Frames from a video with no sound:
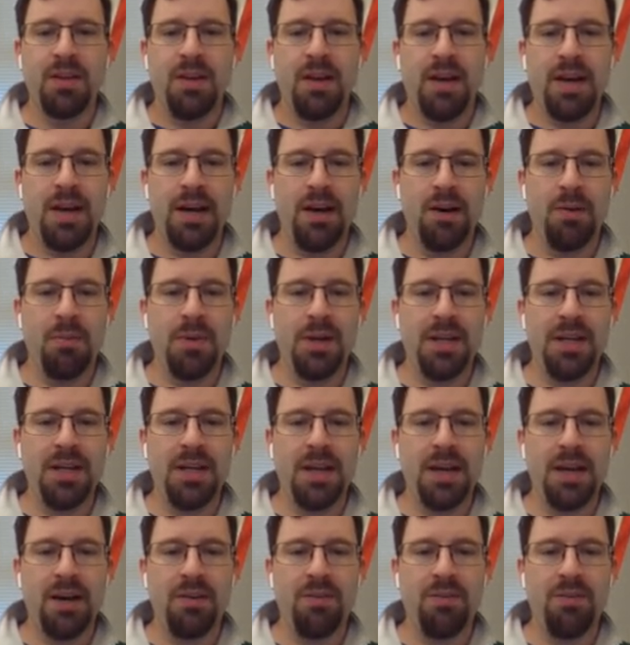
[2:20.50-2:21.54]
How
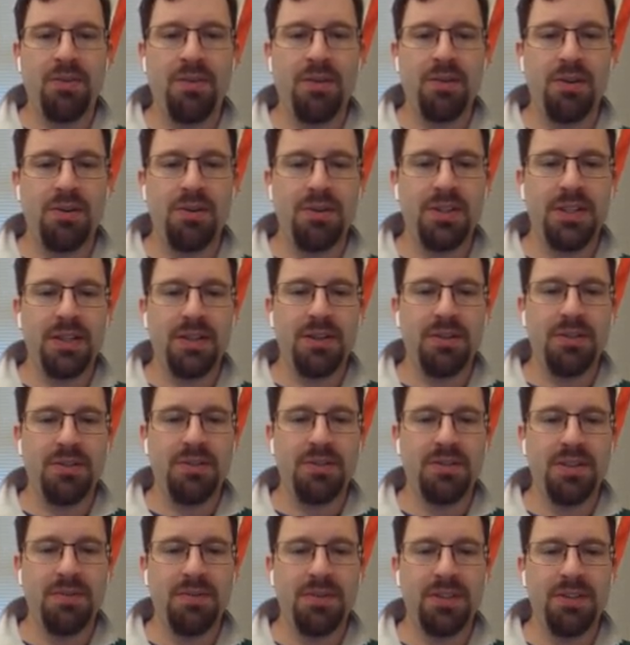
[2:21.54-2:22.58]
many out of
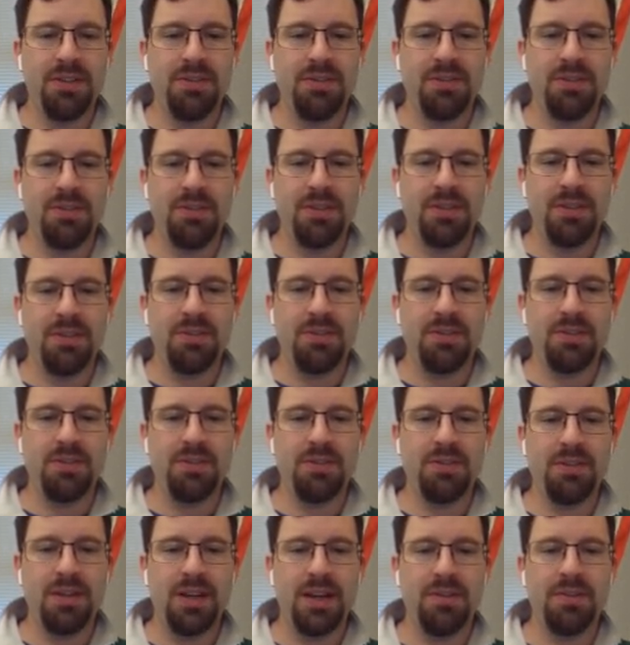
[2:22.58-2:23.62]
1,370 students
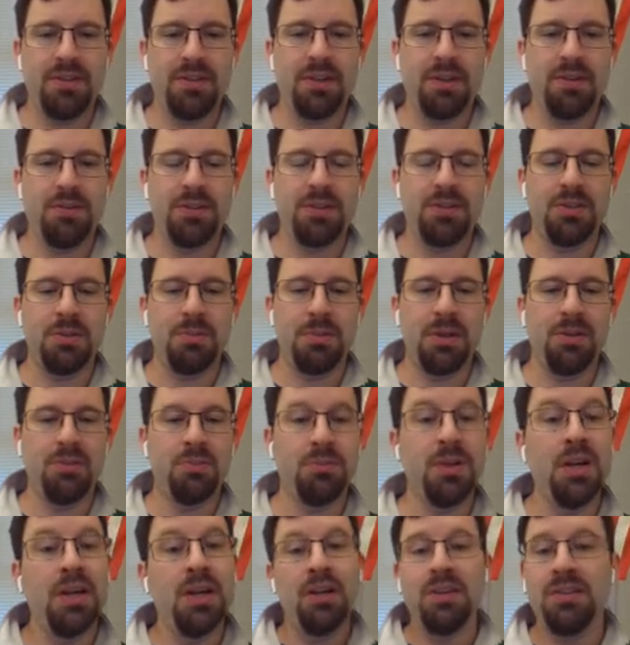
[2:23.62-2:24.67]
have a television in the
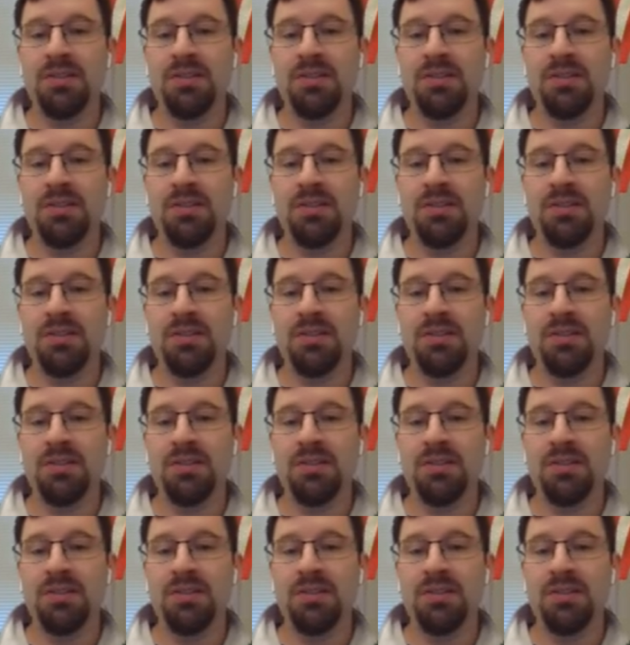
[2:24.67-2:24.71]
bedroom?